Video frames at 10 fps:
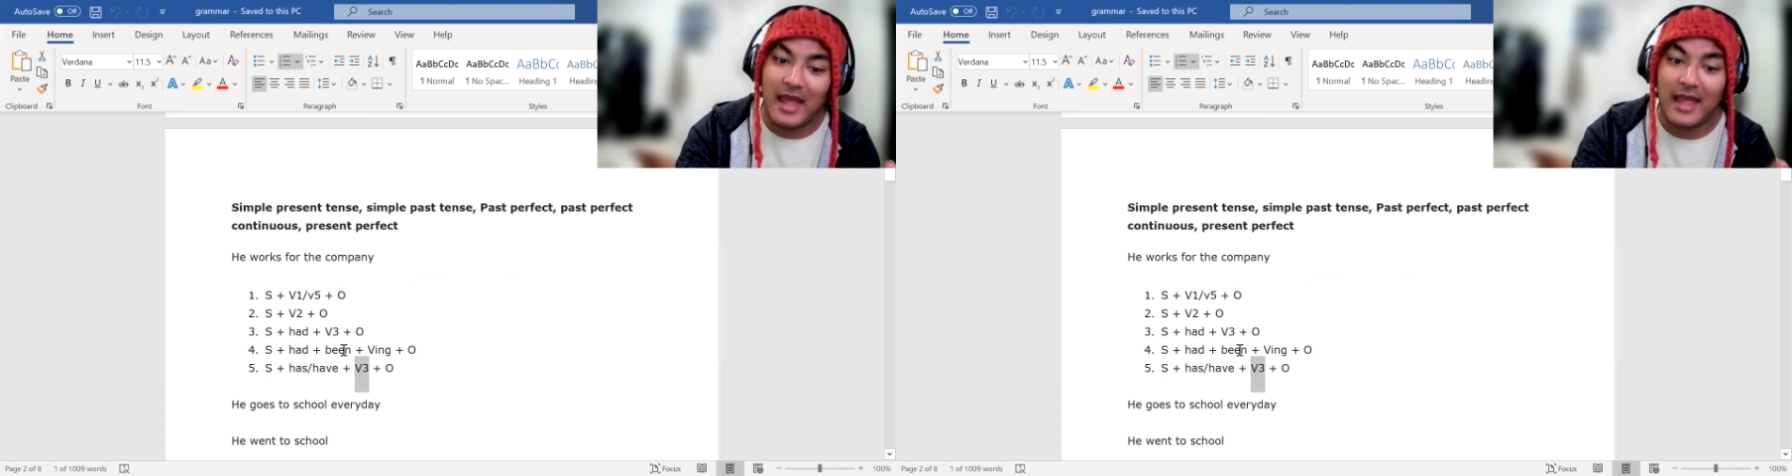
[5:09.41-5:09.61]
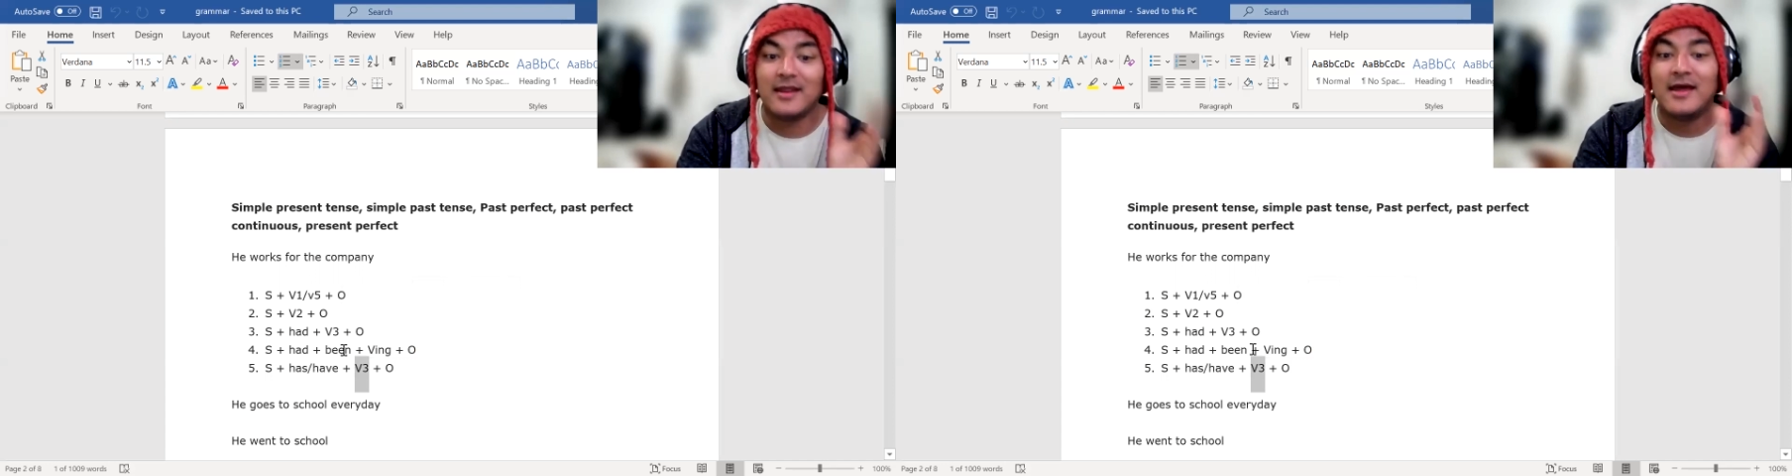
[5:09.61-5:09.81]

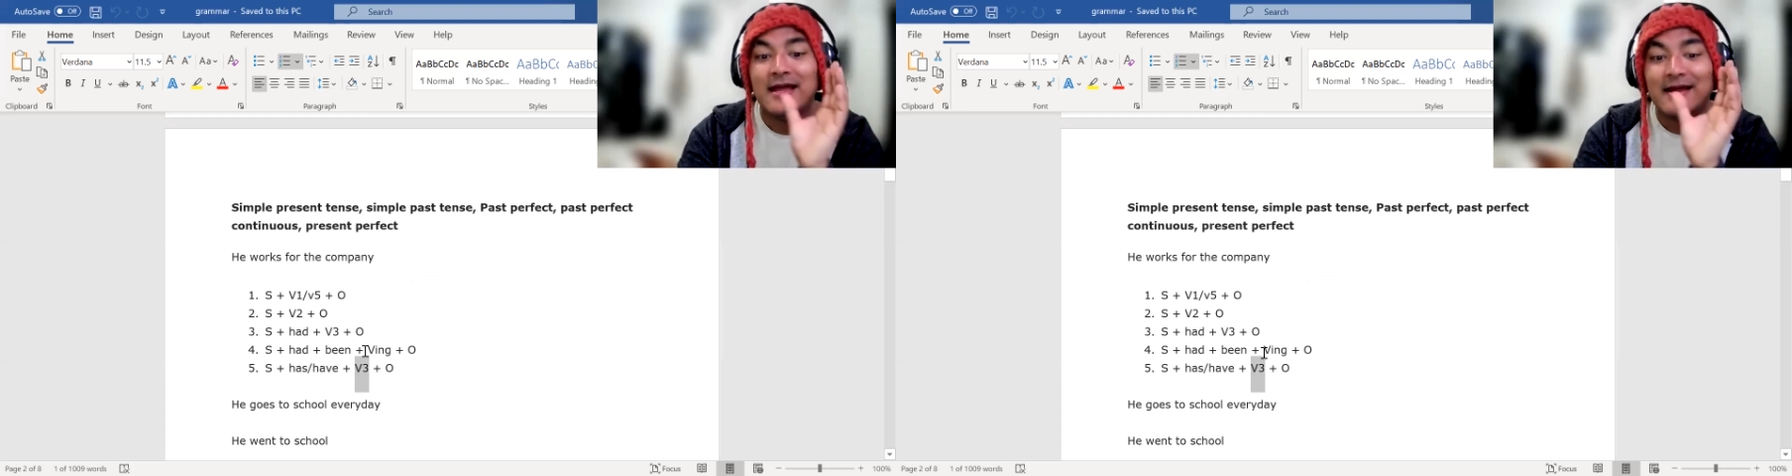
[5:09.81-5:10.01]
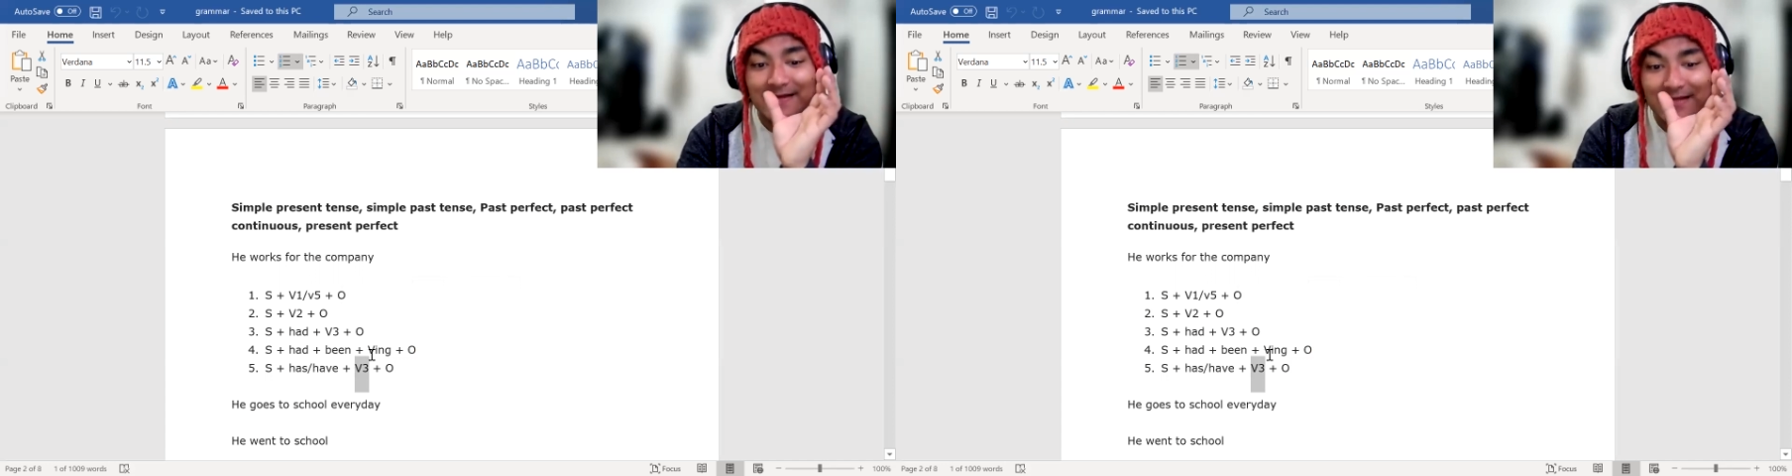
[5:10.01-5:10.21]
And
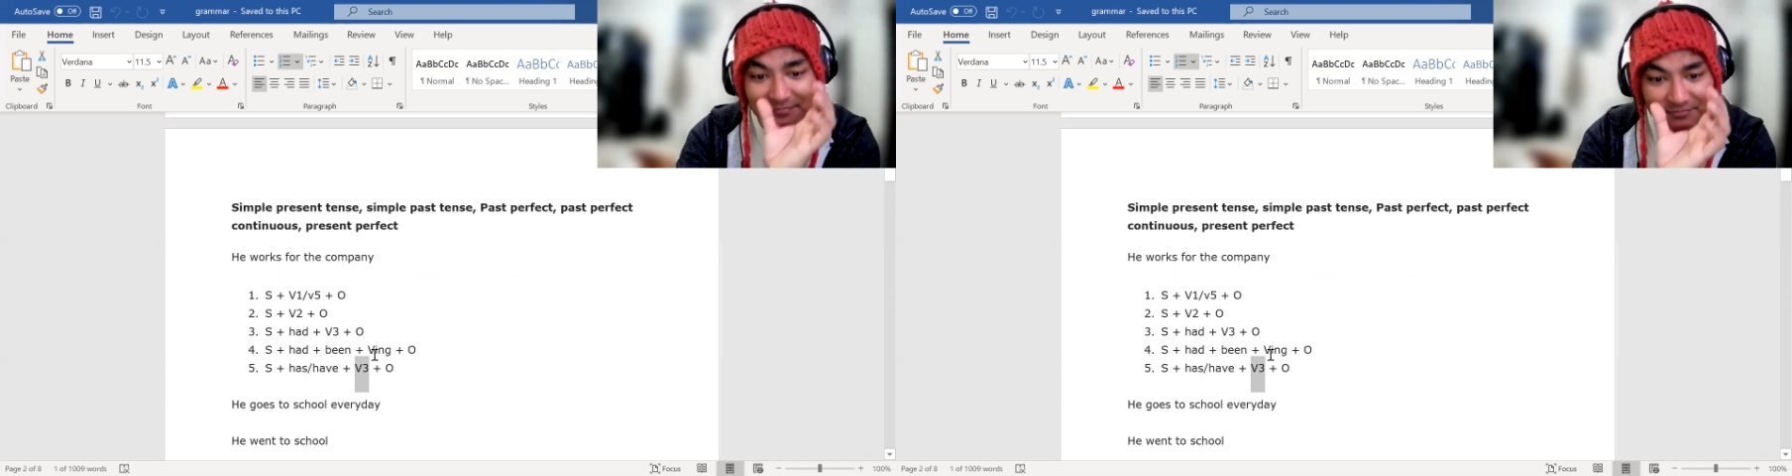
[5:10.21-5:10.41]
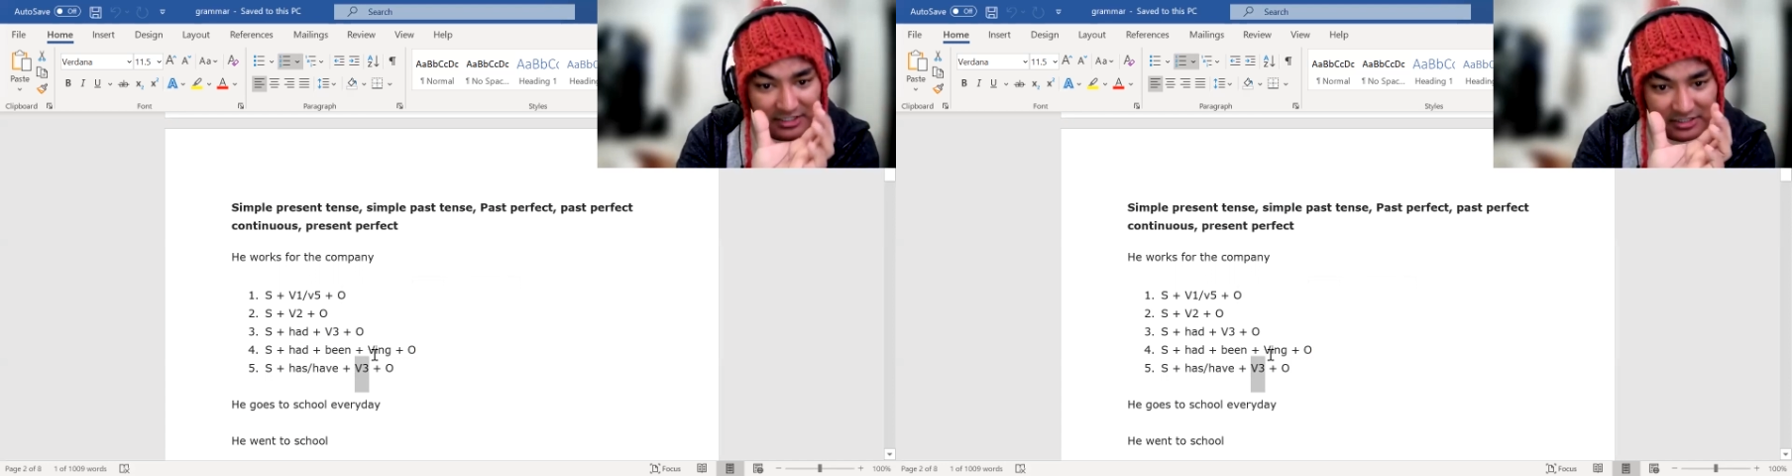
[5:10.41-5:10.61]

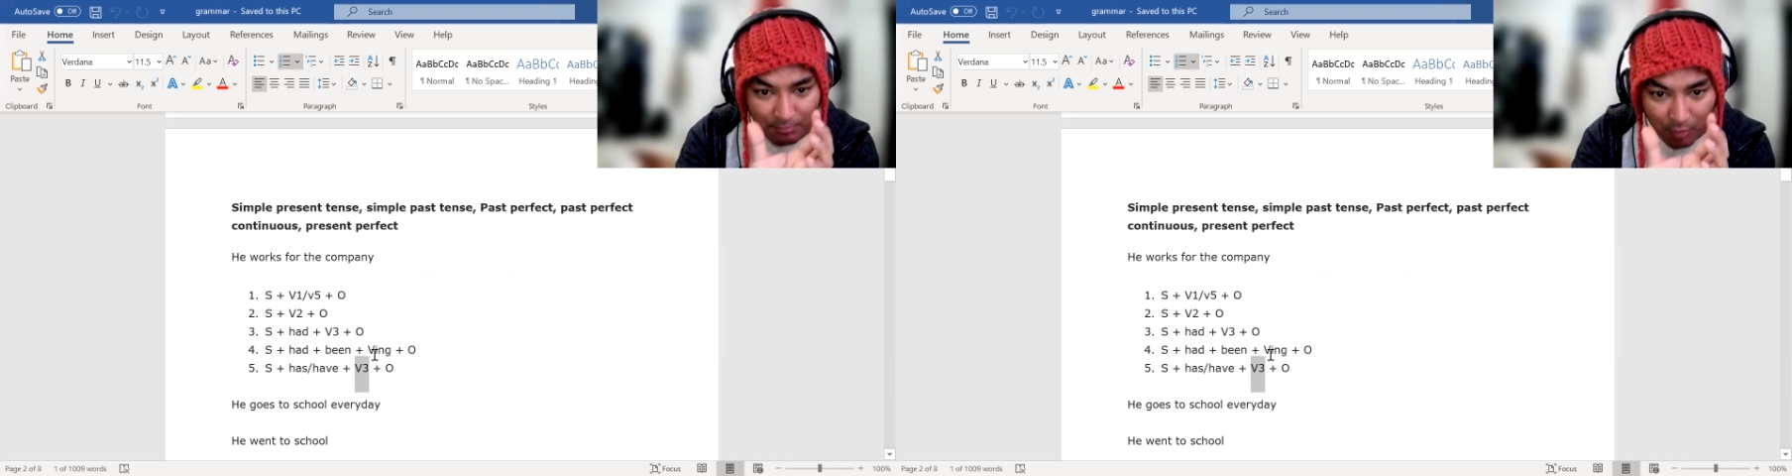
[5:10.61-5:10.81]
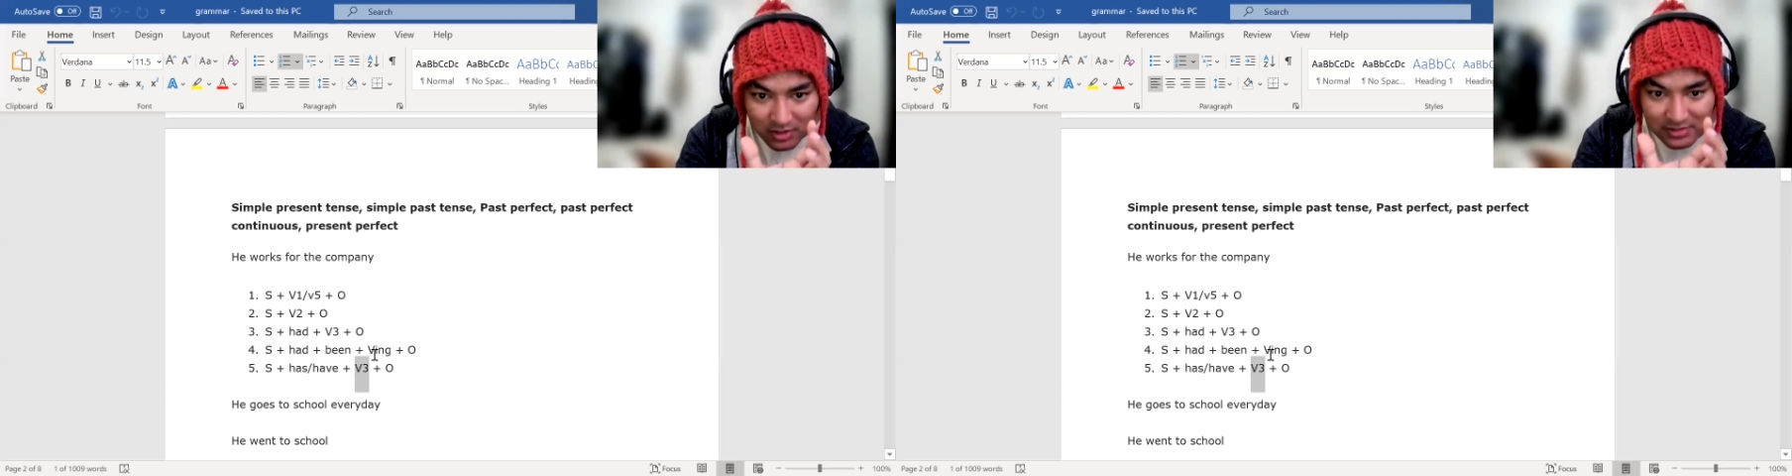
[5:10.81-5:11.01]
if there is a
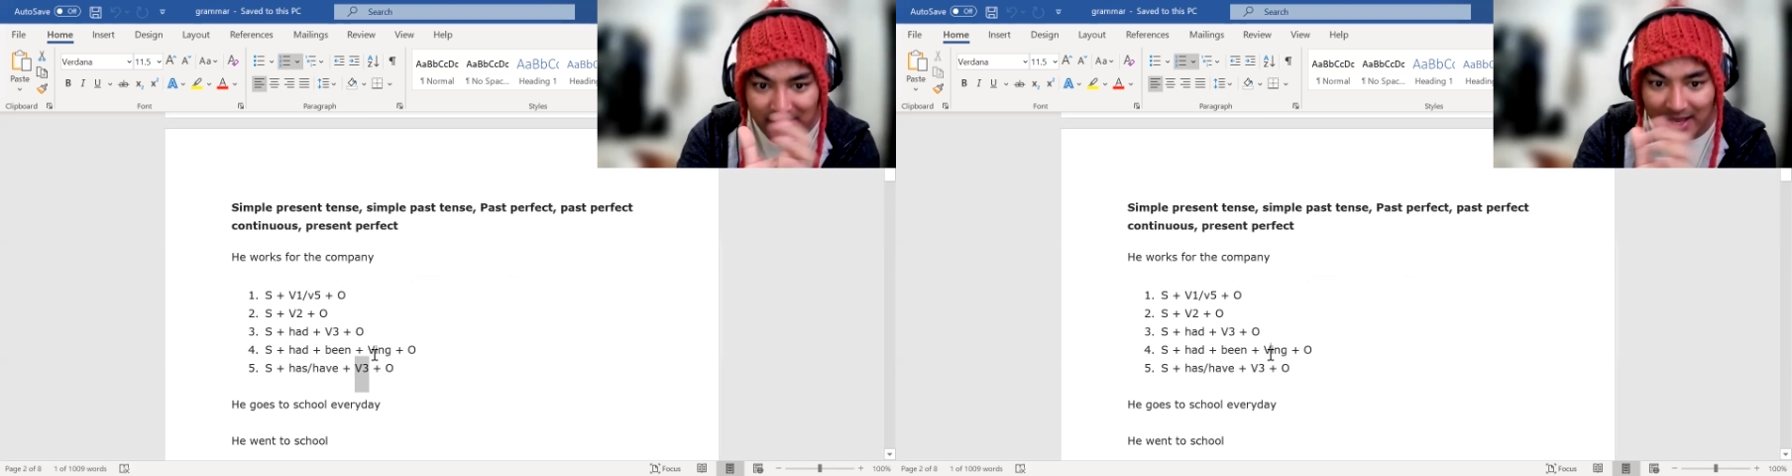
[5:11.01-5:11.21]
box